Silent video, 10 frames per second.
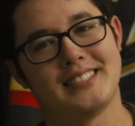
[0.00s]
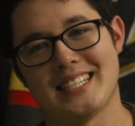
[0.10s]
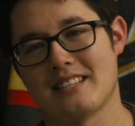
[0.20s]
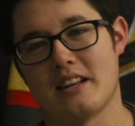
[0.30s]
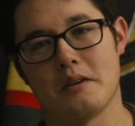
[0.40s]

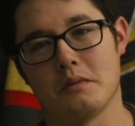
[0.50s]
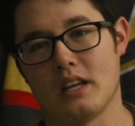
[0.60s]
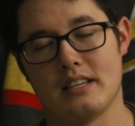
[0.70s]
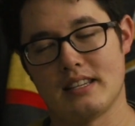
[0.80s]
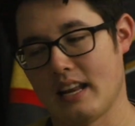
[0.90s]
Doesn't able
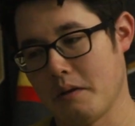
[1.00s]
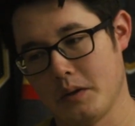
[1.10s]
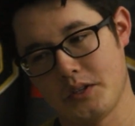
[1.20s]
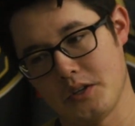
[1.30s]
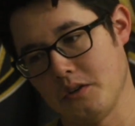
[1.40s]
is
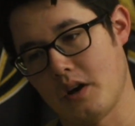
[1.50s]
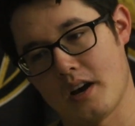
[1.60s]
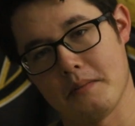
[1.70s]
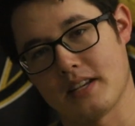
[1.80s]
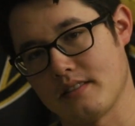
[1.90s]
unable to.
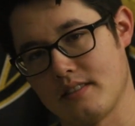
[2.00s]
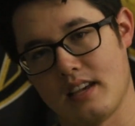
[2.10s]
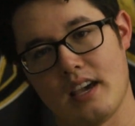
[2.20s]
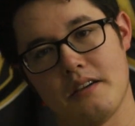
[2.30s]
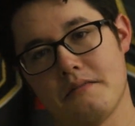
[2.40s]
Otter makes a
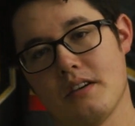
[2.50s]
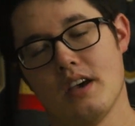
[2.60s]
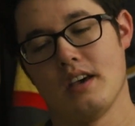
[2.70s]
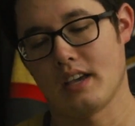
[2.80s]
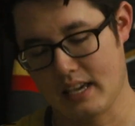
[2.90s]
save.
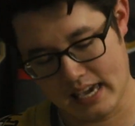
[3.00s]
He